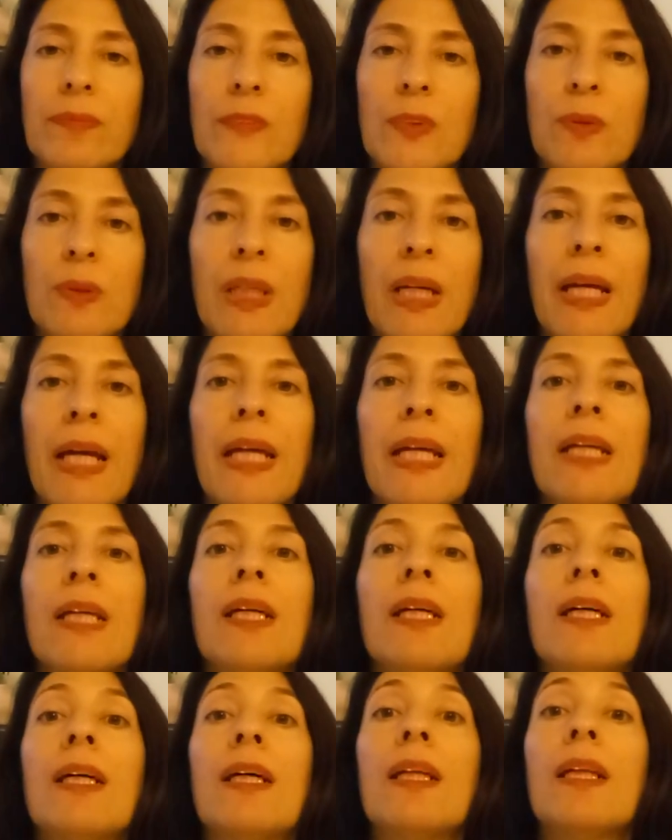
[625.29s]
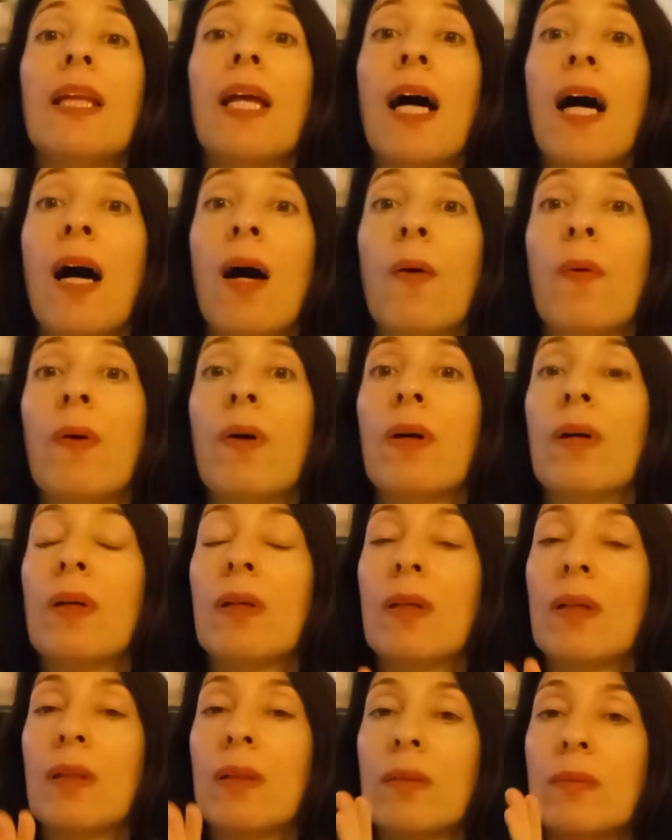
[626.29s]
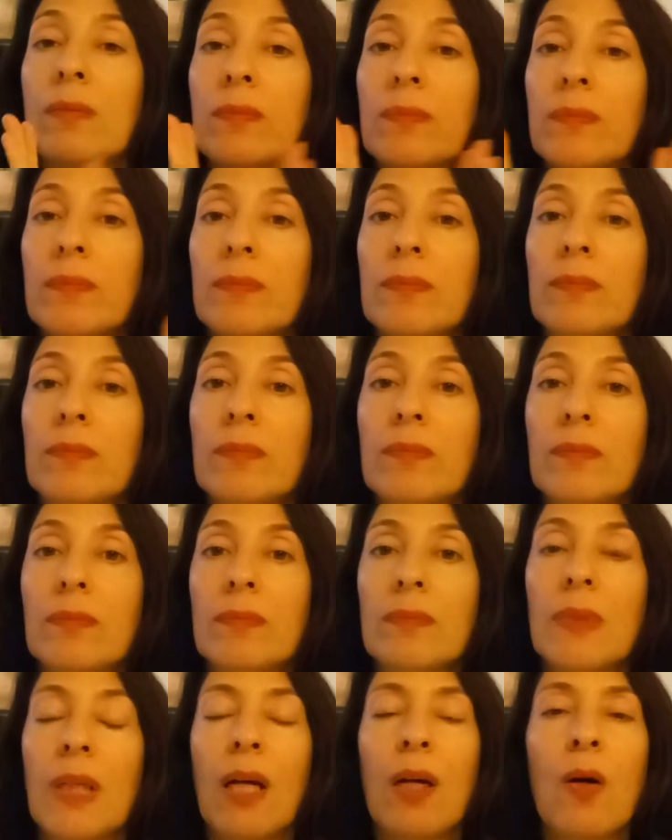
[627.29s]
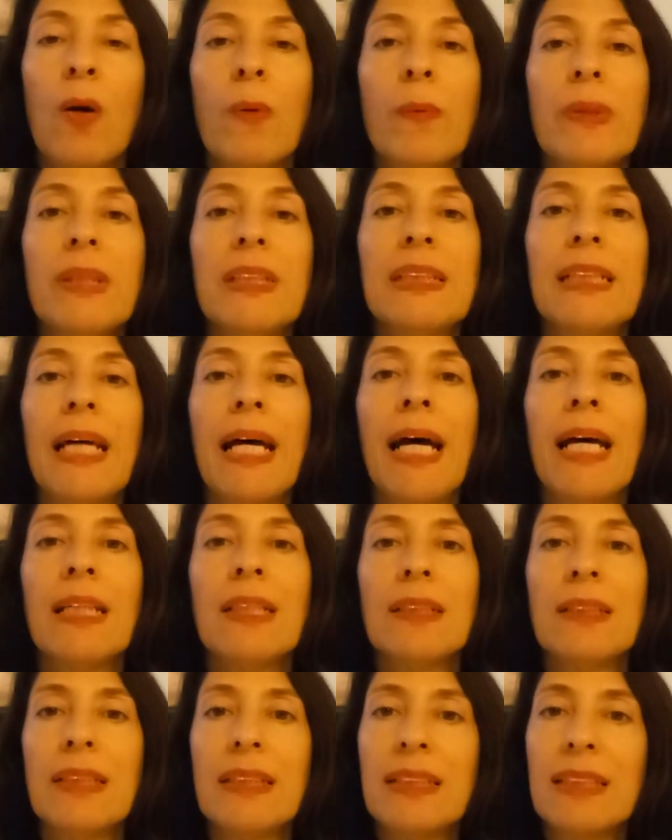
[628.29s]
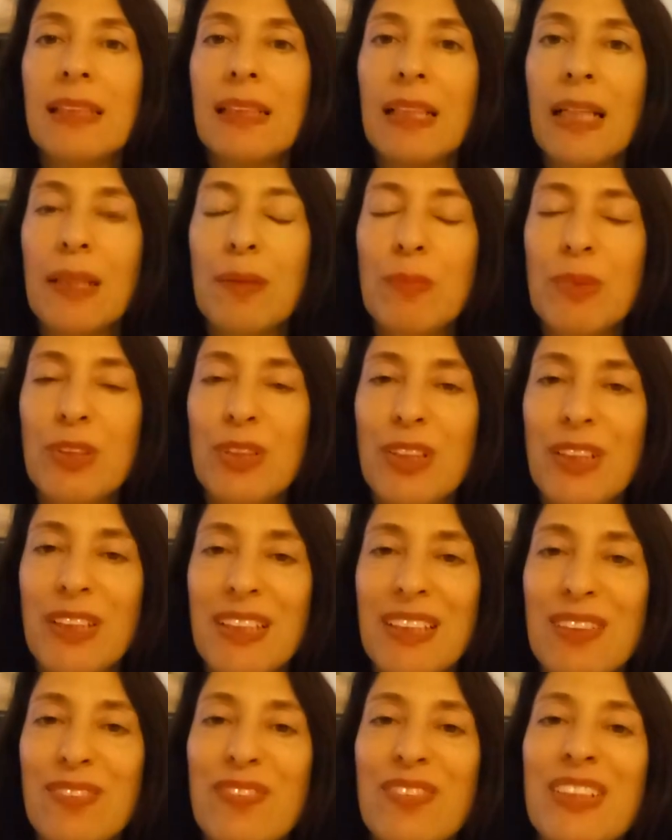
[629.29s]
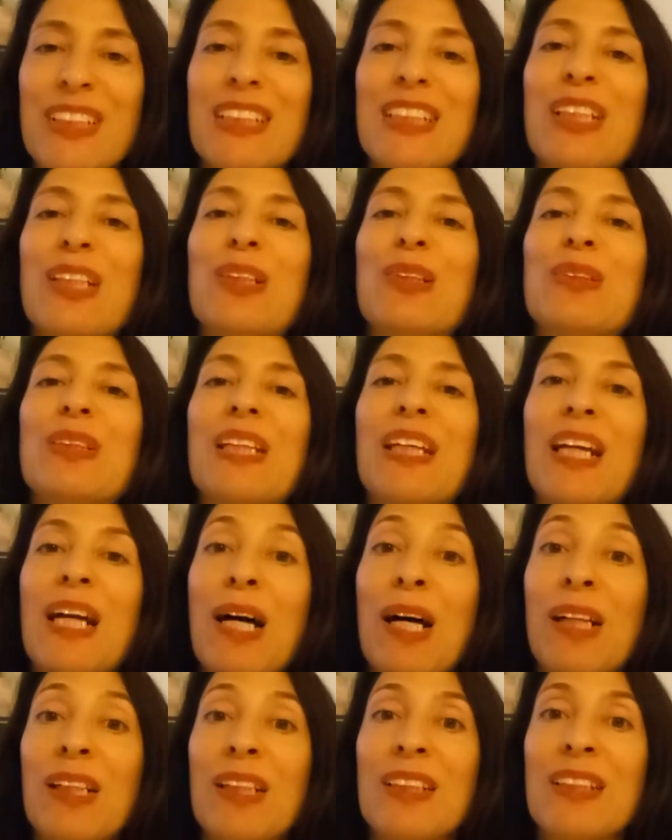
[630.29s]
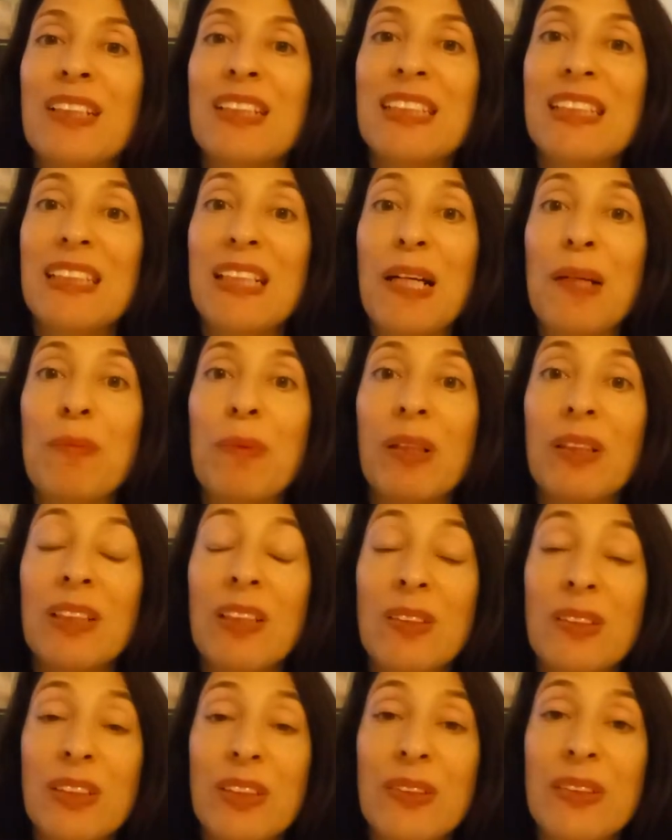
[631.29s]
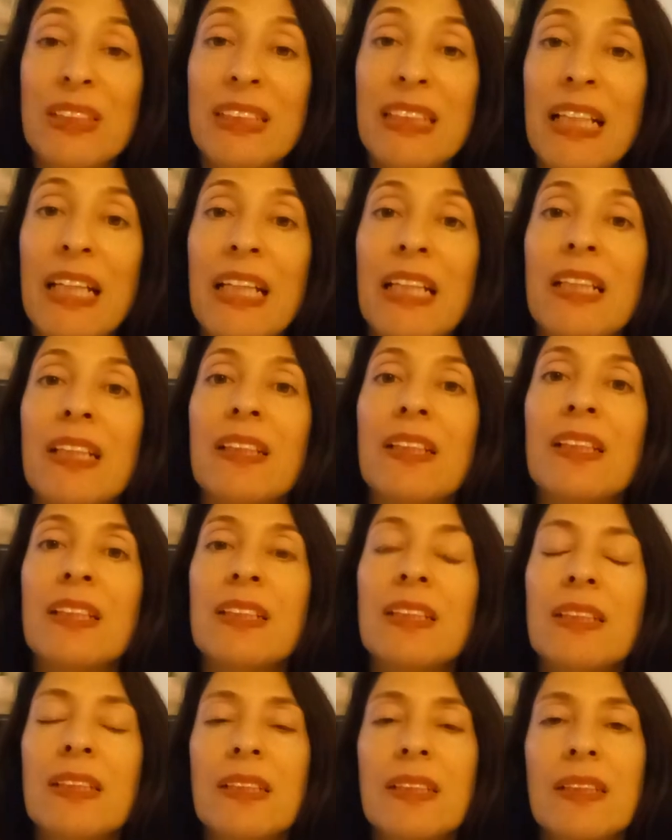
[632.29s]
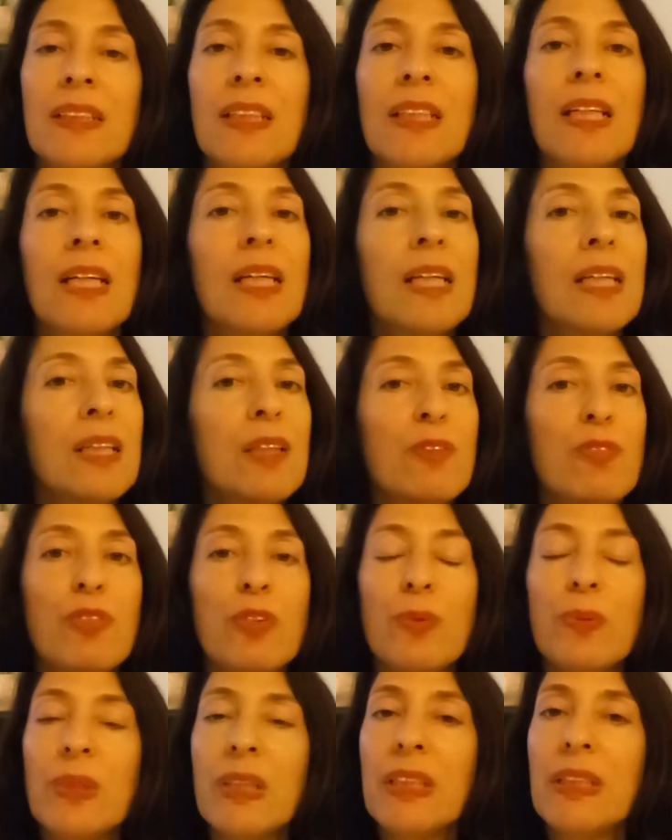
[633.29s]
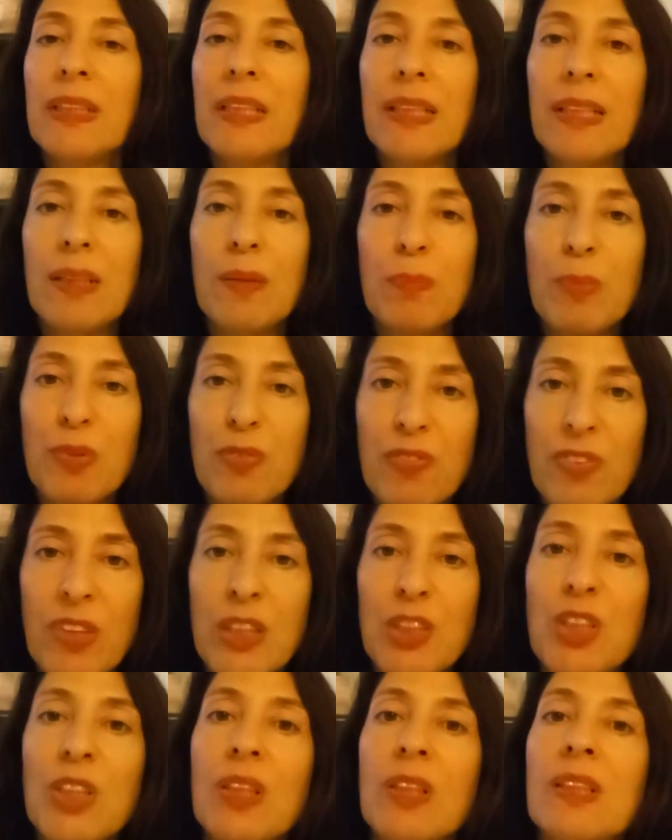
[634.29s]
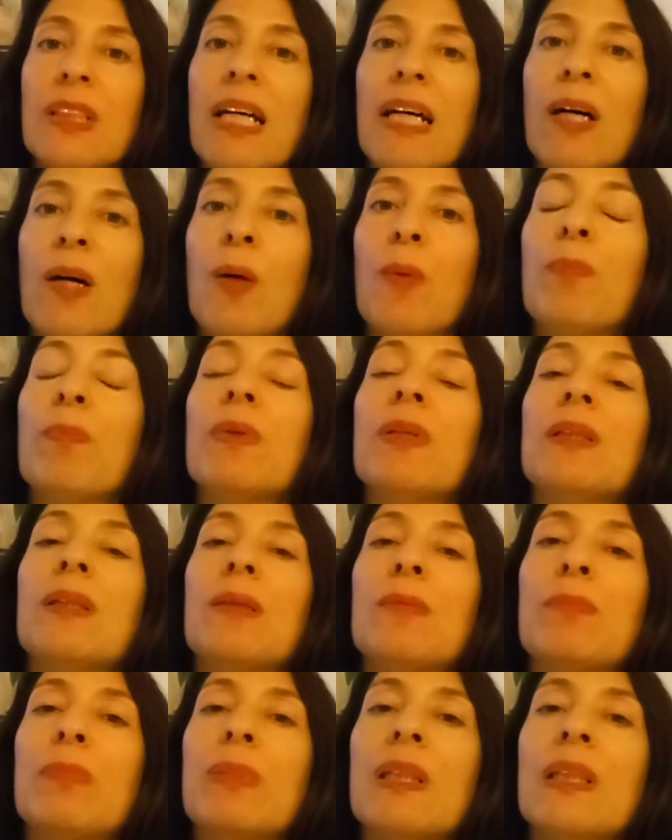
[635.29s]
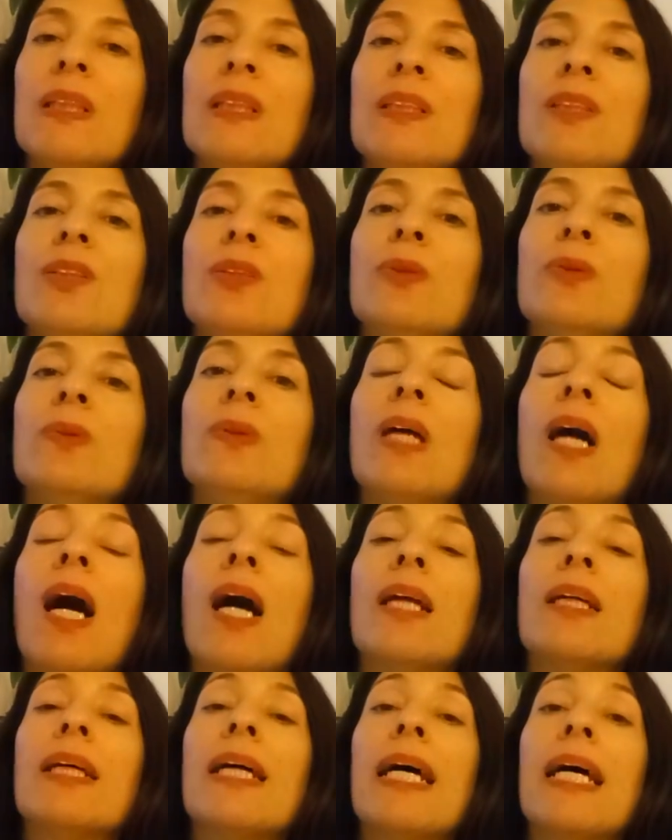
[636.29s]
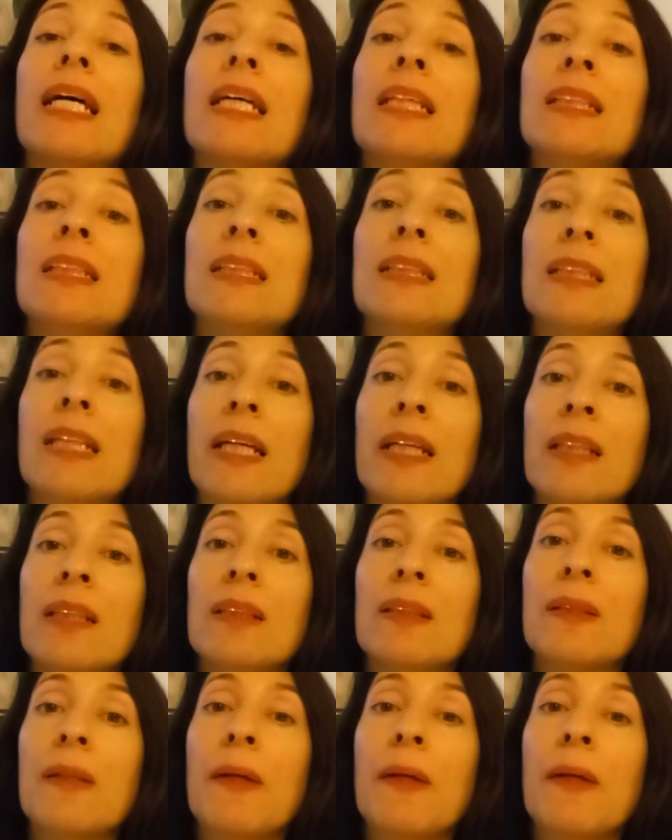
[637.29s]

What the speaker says: Okay? Now, I always add a disclaimer to these videos, and this time I'll also say it. If you need professional help, please do not hesitate.